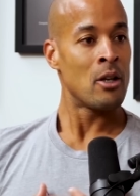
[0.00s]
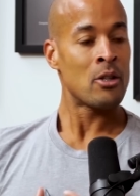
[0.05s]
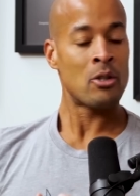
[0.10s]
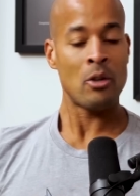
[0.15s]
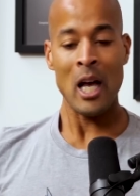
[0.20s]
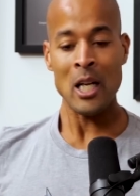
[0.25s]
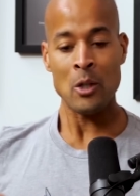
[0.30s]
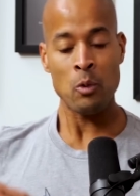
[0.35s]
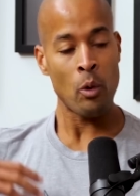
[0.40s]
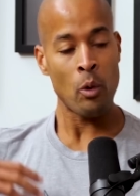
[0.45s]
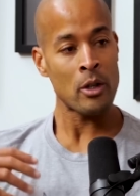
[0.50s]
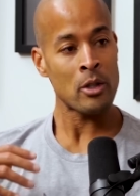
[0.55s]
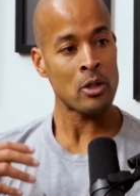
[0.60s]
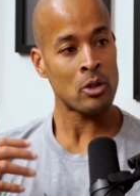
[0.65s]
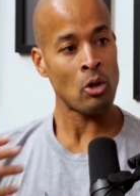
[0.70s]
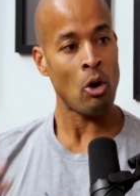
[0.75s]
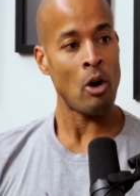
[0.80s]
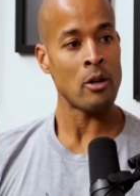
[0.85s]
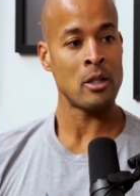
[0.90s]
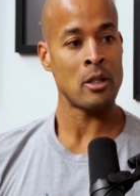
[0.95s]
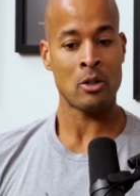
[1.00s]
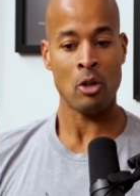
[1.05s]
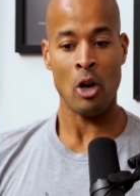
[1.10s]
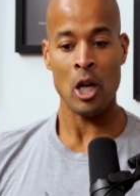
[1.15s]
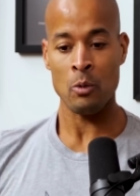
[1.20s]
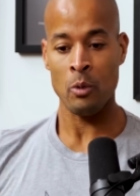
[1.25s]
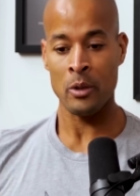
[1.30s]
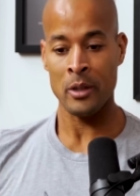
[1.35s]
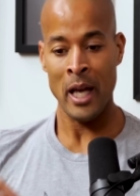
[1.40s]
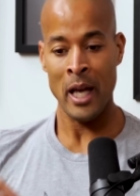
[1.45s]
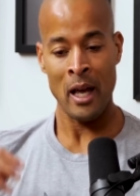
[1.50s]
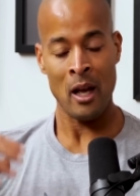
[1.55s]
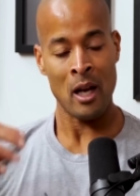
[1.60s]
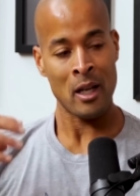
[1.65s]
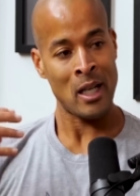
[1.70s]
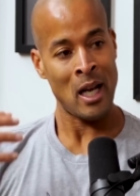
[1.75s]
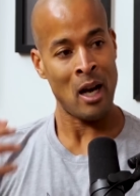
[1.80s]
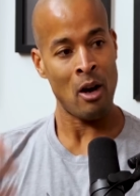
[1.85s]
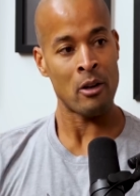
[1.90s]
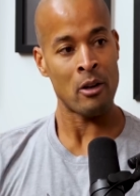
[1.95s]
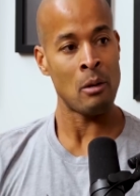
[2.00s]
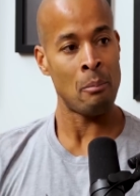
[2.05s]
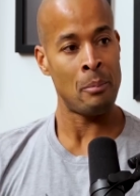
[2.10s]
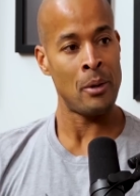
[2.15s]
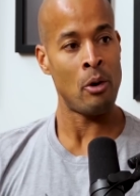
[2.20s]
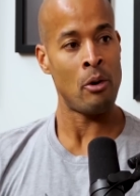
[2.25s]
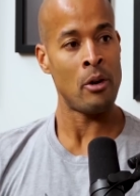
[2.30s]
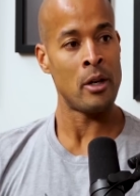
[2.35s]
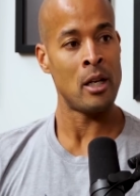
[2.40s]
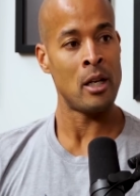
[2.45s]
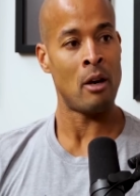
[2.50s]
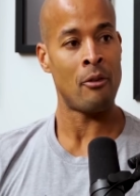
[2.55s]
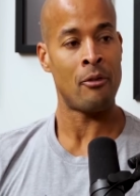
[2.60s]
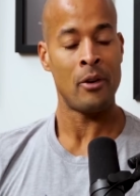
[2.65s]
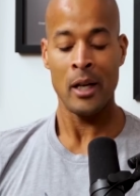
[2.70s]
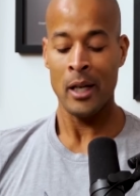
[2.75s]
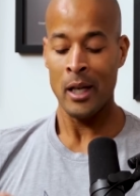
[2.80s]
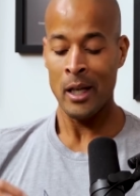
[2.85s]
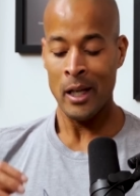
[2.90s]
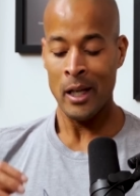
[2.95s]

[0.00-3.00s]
So that's where it starts. It starts with that accountability of